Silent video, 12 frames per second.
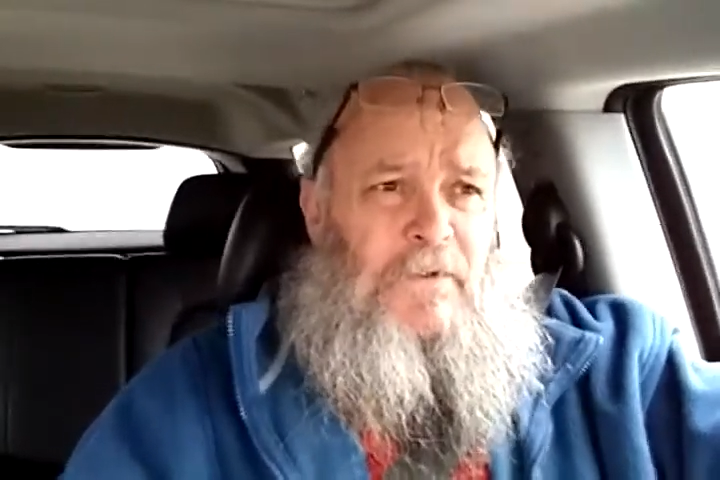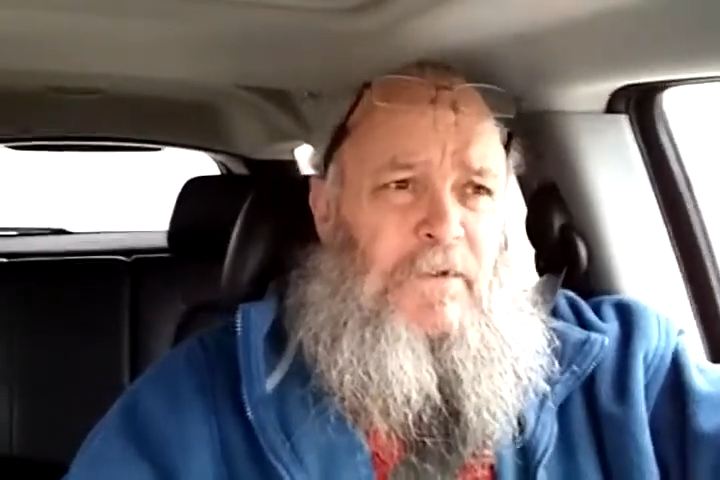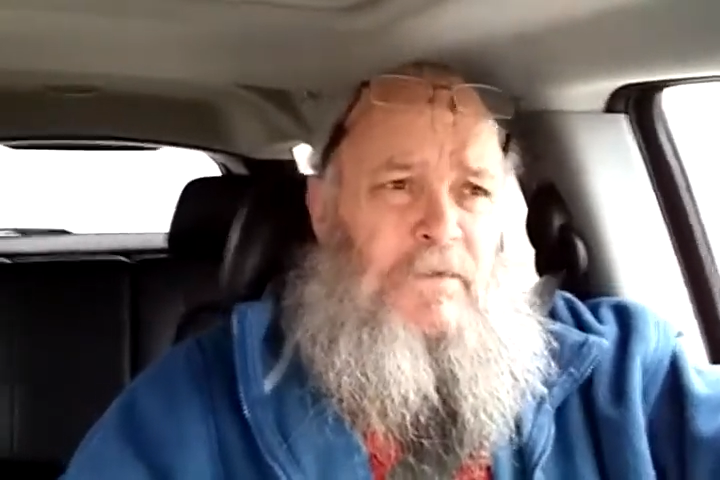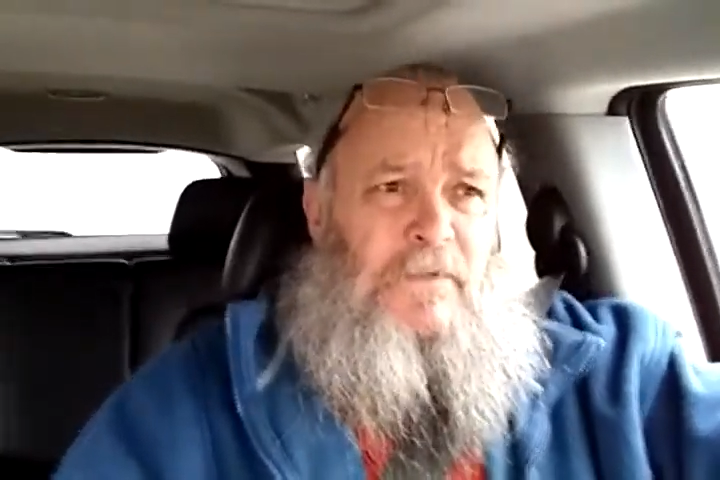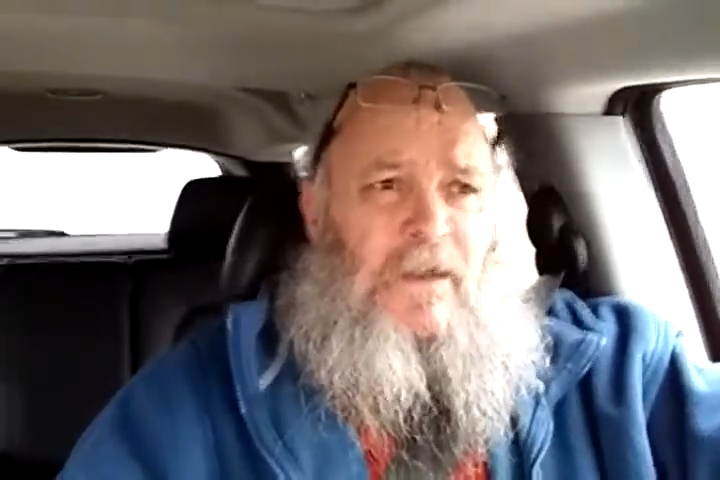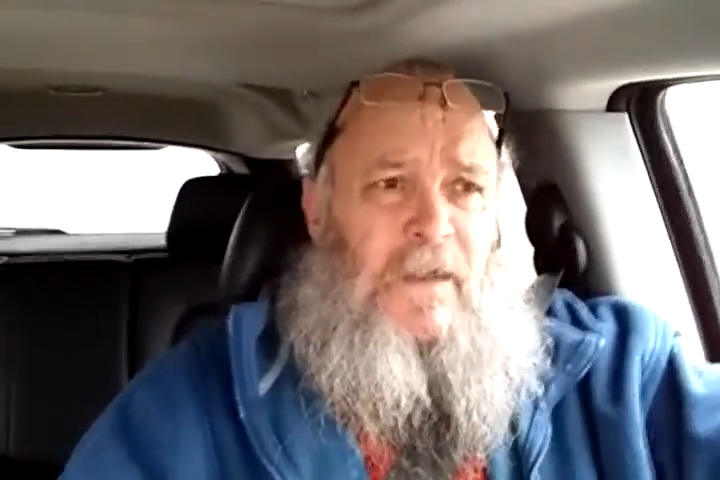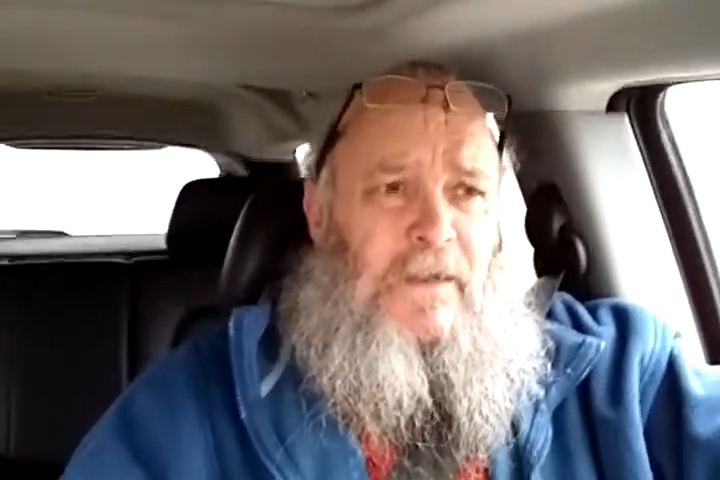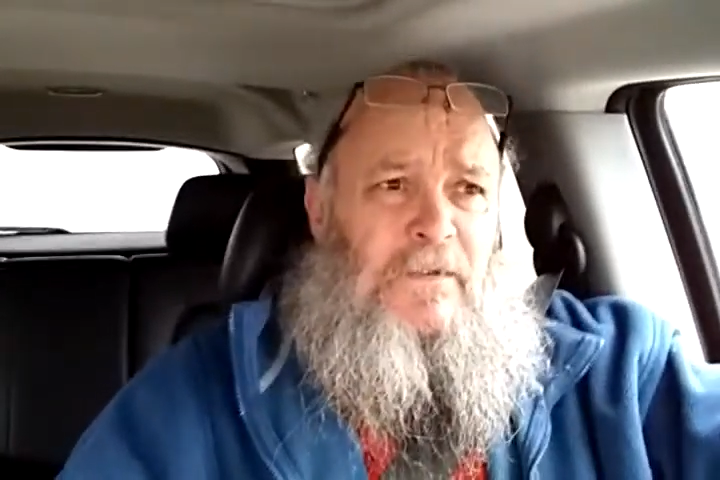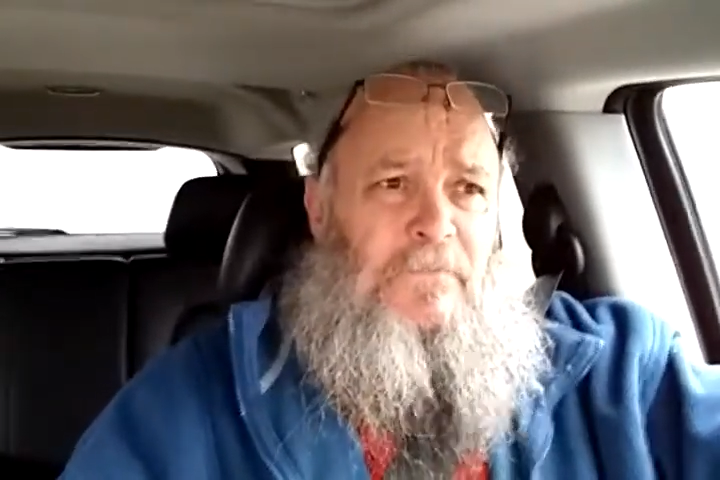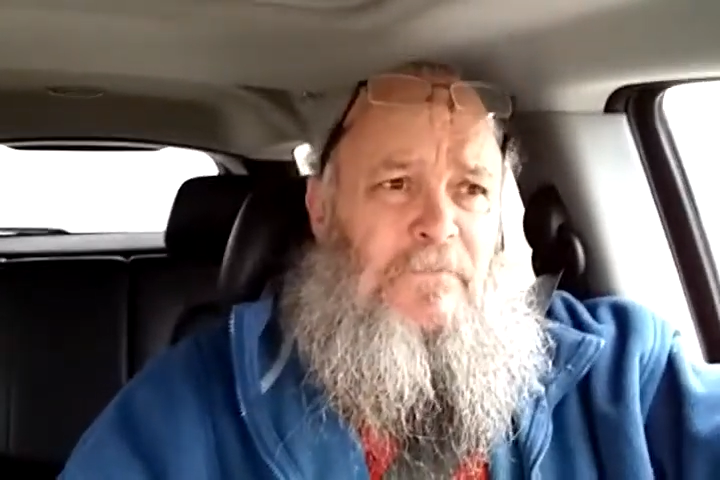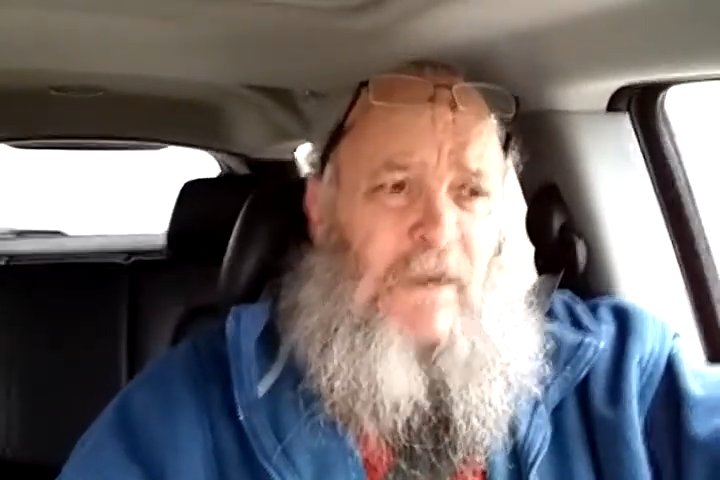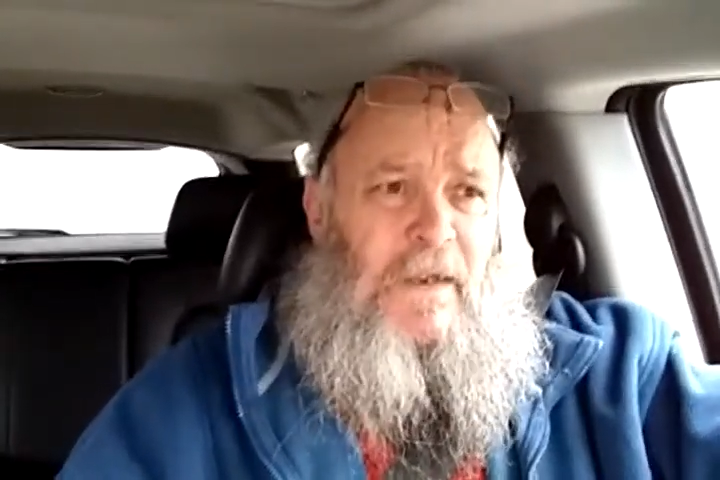or you're trying
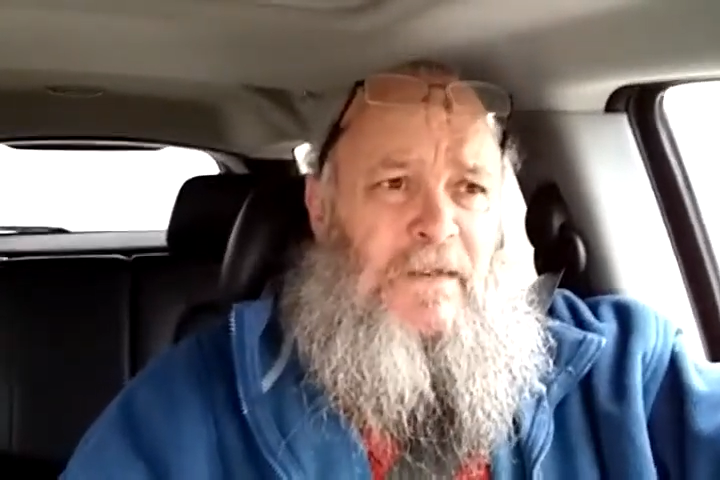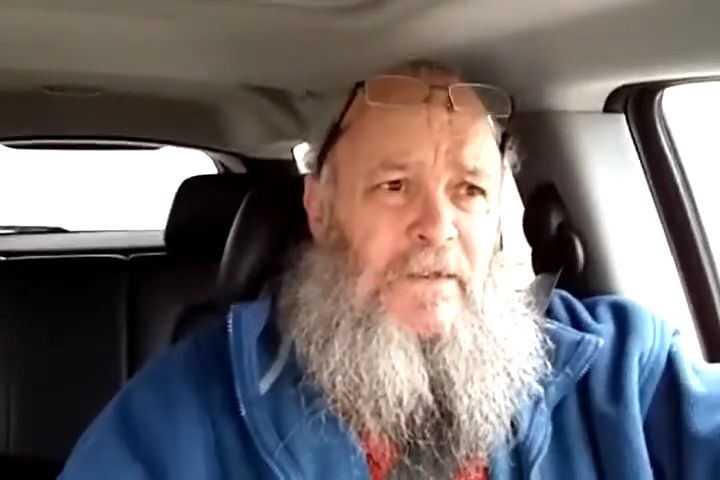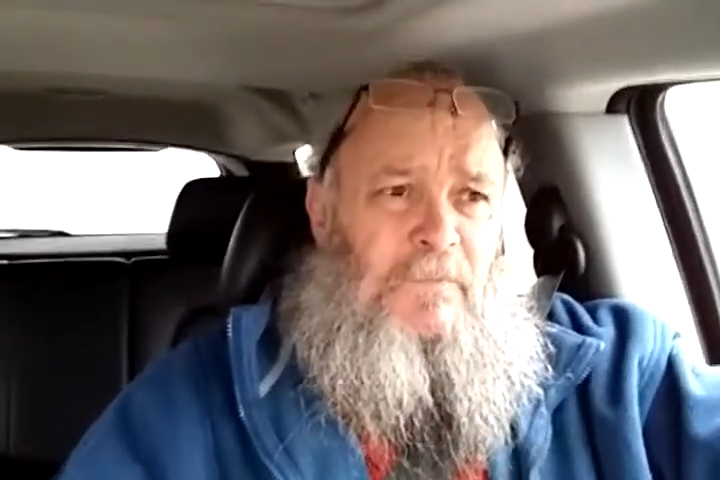to find